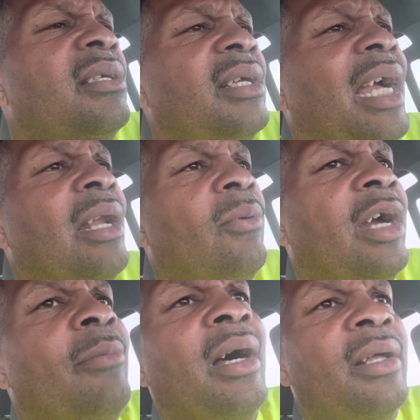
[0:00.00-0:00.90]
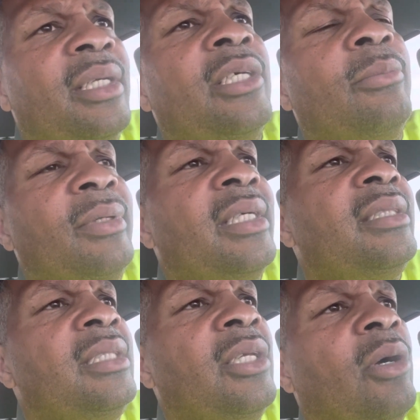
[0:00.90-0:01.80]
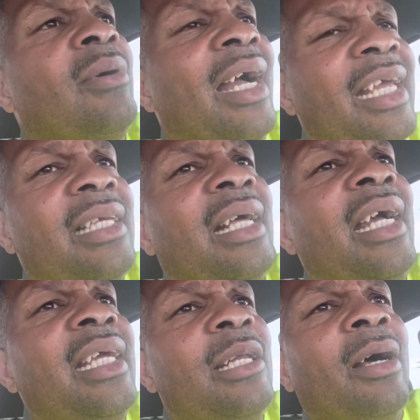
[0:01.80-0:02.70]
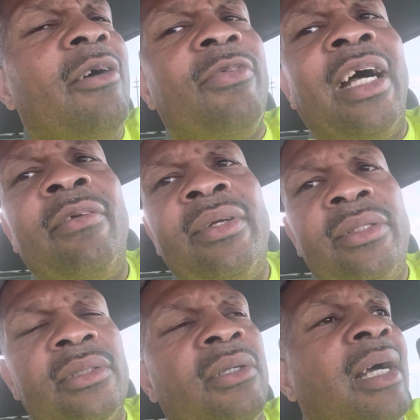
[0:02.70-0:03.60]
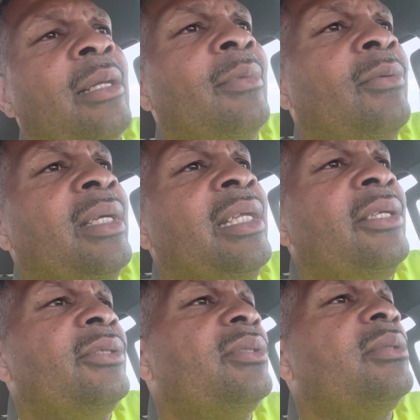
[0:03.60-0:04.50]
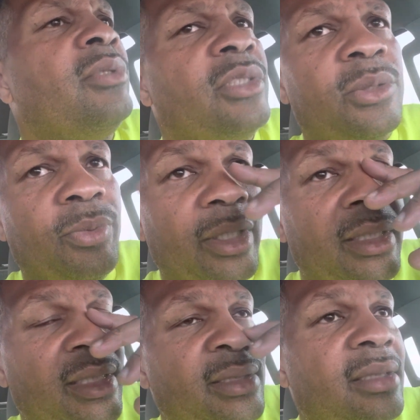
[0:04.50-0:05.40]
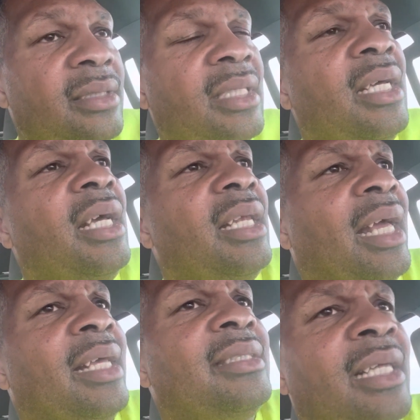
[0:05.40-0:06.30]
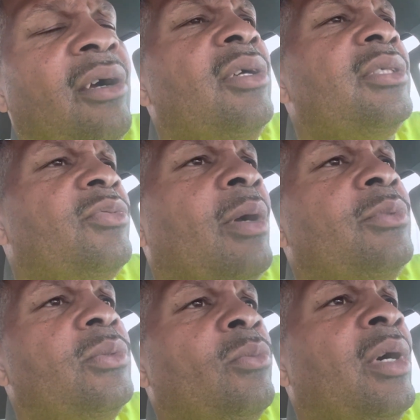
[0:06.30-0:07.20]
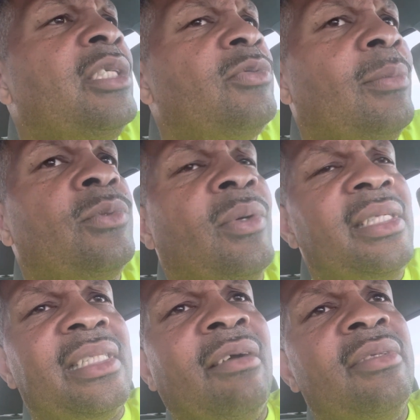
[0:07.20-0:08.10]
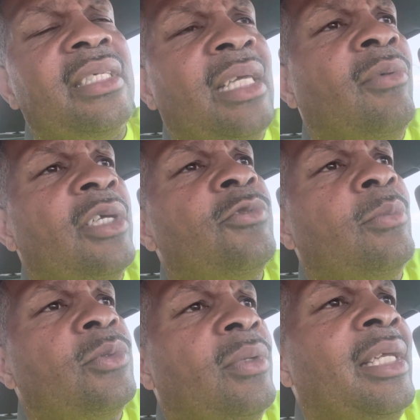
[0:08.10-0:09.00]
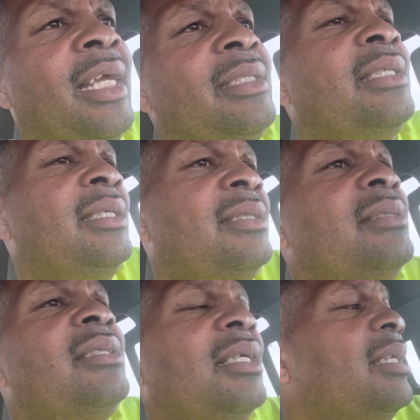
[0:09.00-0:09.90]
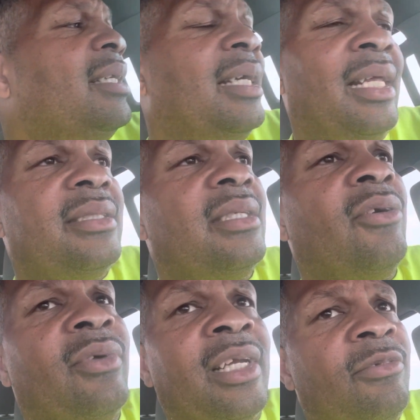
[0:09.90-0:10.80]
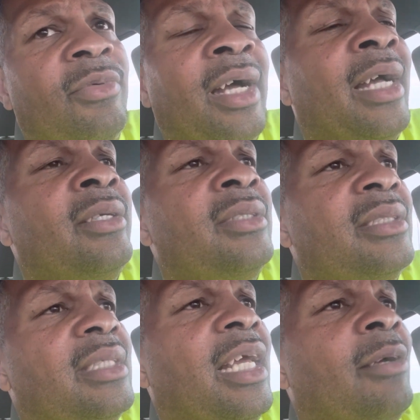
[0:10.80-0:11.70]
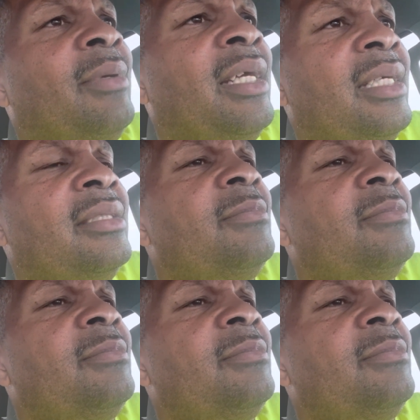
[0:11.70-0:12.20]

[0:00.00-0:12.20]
kind of wear them out a little bit. You know, I get about 5 years though out of my weed eaters, which is pretty decent. Like I said, one's from 2017, one's from 2018, and they're still running fine. You just take them in,